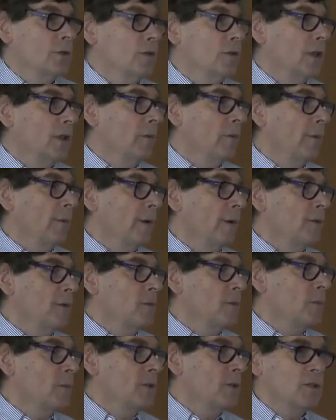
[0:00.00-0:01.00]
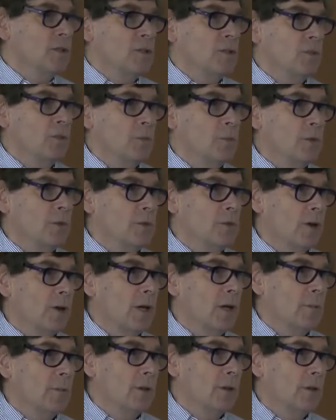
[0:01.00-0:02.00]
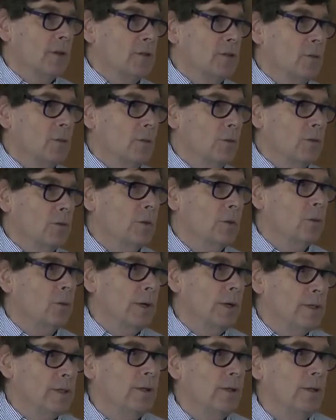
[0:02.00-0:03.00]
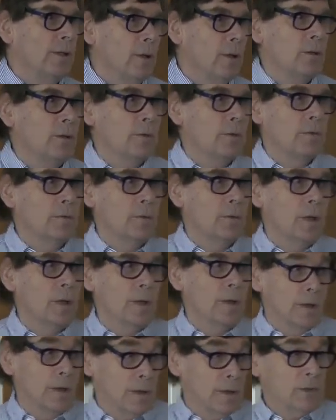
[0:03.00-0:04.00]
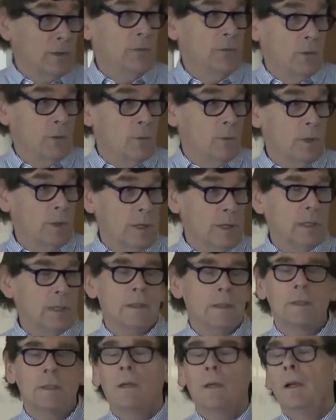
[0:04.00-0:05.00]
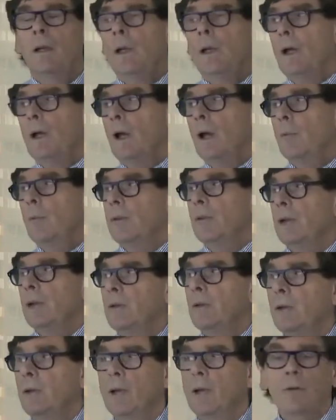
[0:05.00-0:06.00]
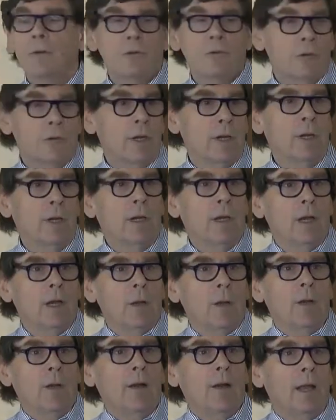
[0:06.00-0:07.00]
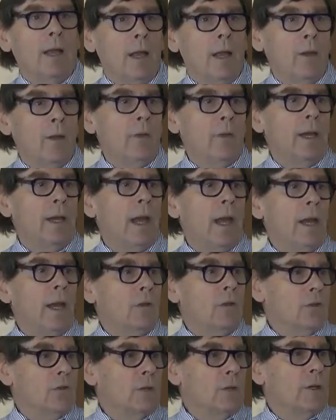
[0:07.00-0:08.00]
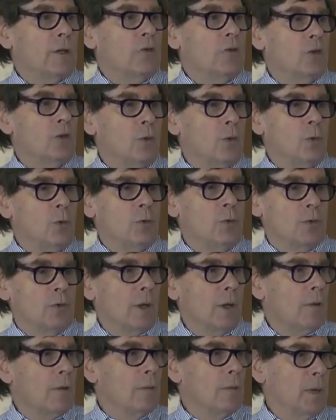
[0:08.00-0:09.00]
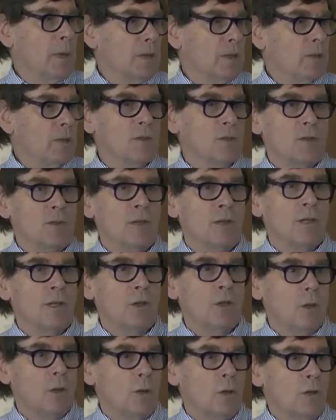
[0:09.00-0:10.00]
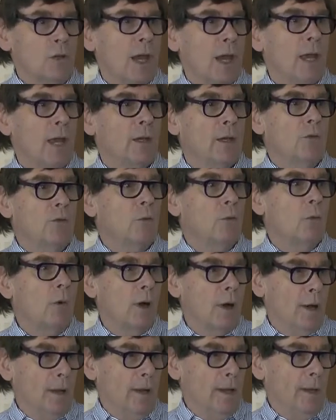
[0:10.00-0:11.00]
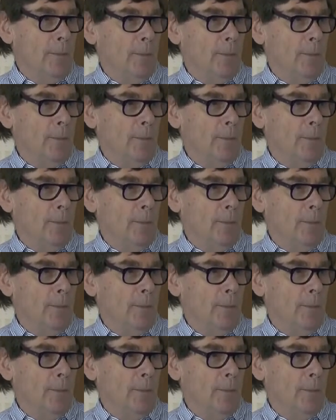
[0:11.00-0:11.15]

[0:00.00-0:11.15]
go about this business of prescribing. And I talked to quite a lot in the last few weeks up and down the country about how they actually choose the medicines they use and why.